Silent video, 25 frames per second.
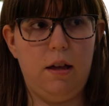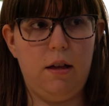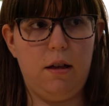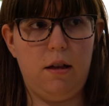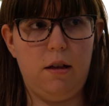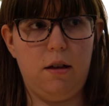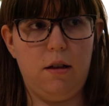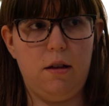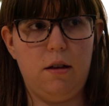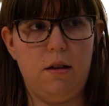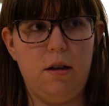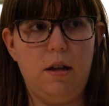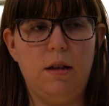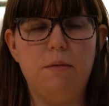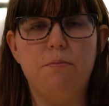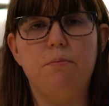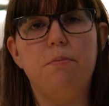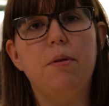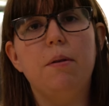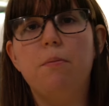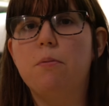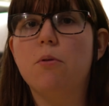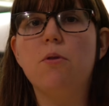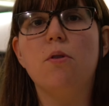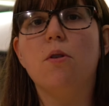and
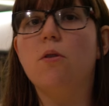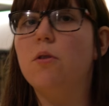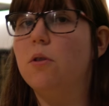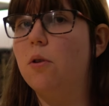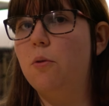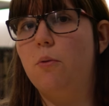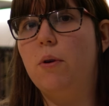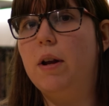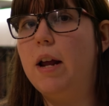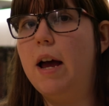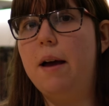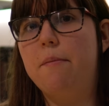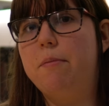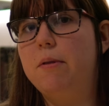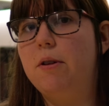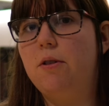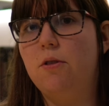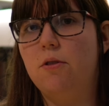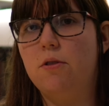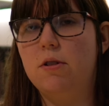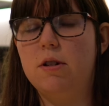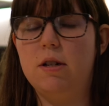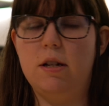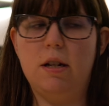people don't know what happened to her.